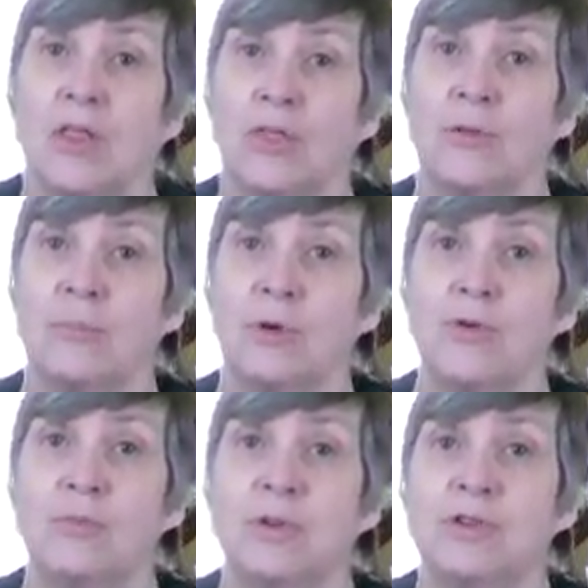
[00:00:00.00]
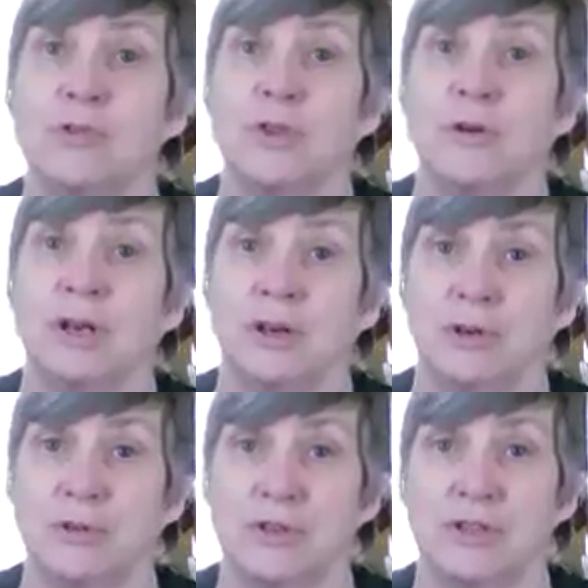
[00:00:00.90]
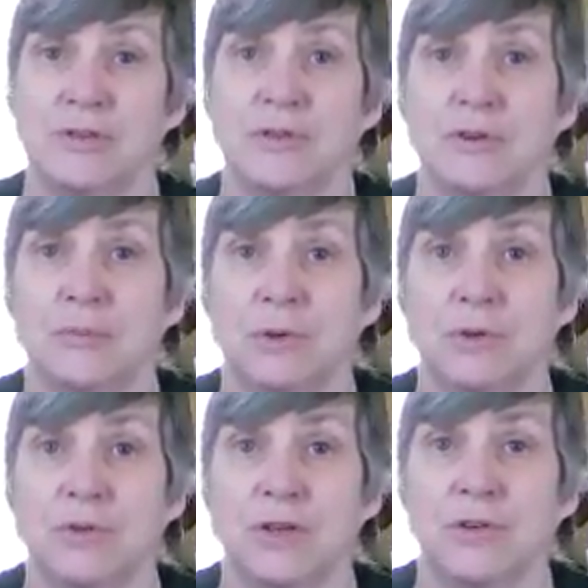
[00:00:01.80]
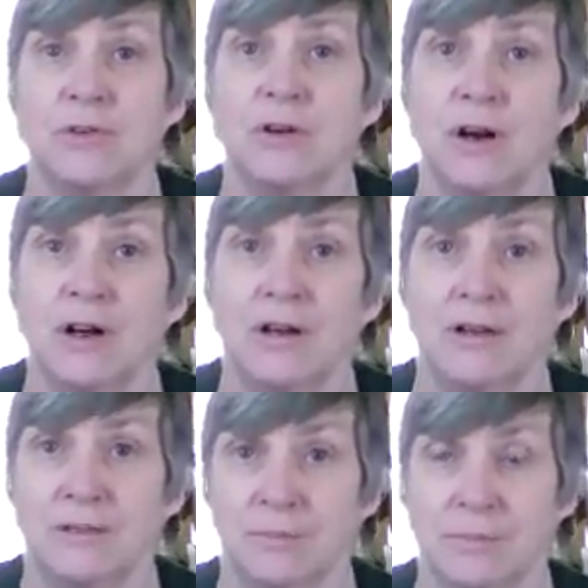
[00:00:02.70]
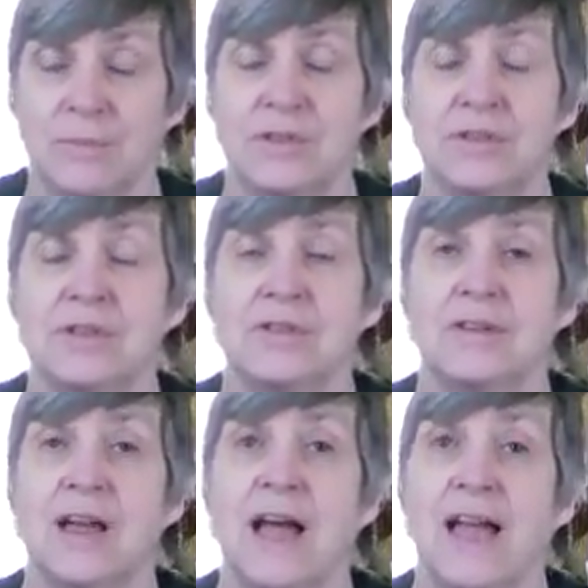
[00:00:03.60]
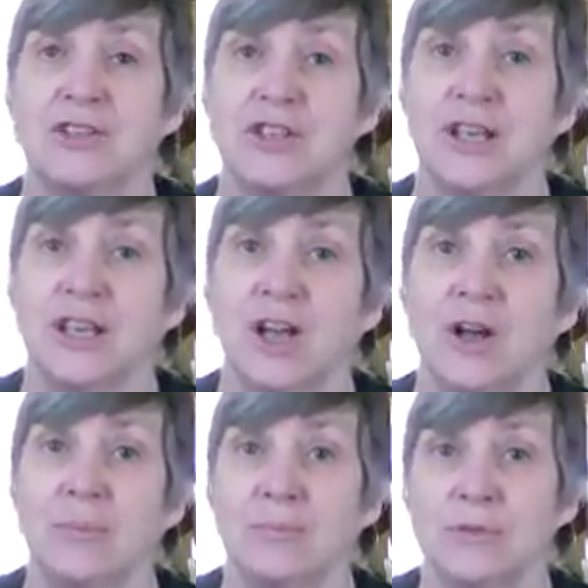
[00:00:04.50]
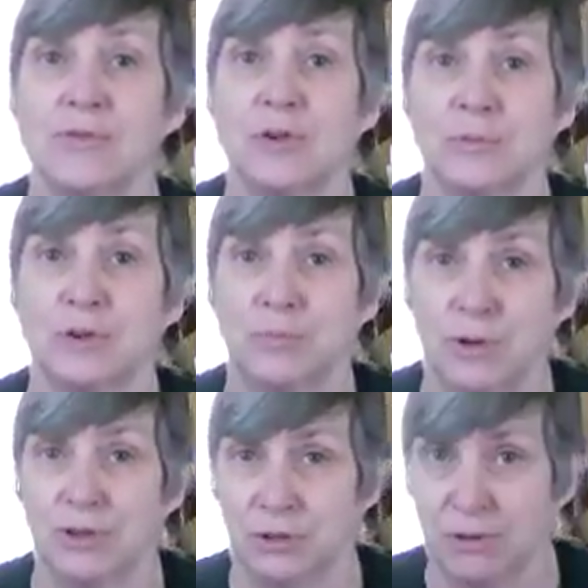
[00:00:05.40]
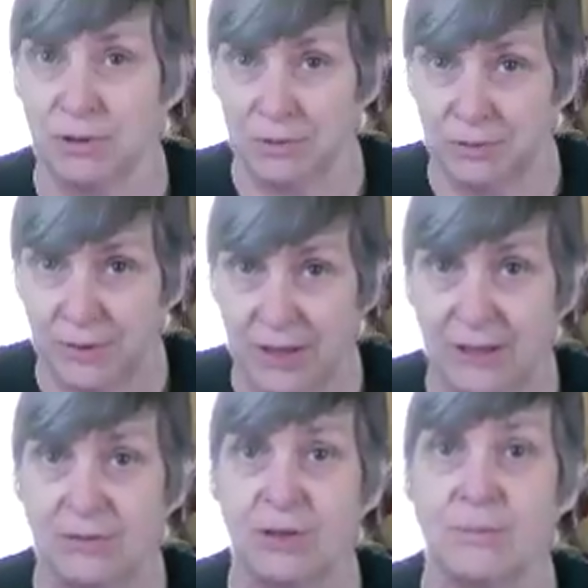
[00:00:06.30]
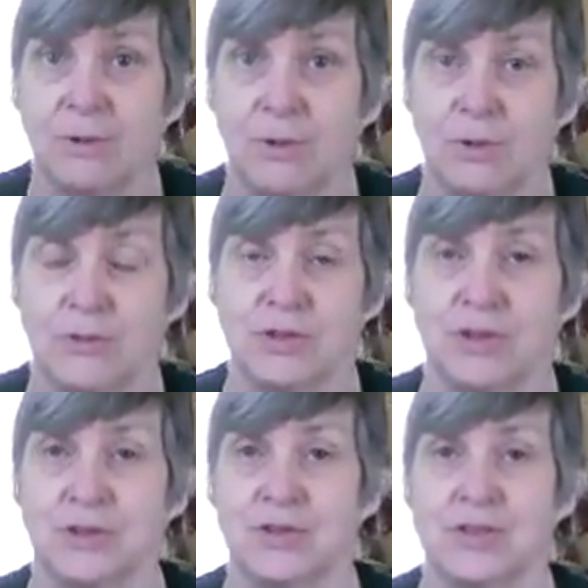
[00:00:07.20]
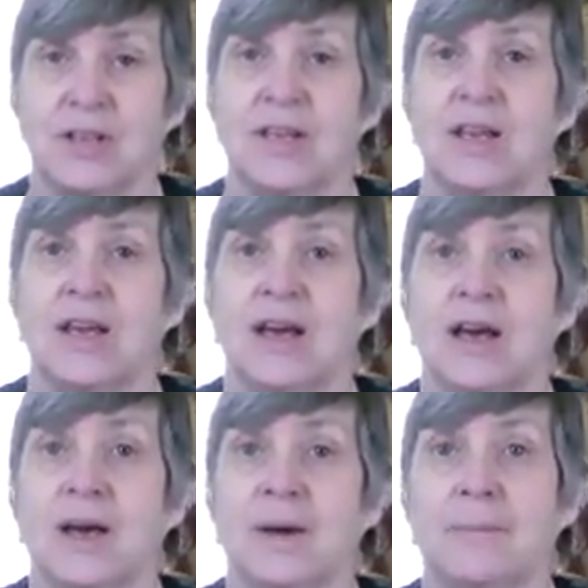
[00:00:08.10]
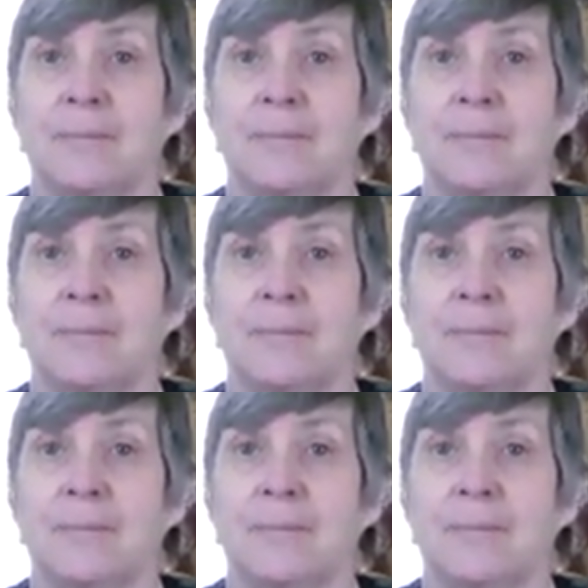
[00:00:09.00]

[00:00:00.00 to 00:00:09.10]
the movement, although it looks as if you're moving your arms, actually comes from your body. One of the favourite moves that I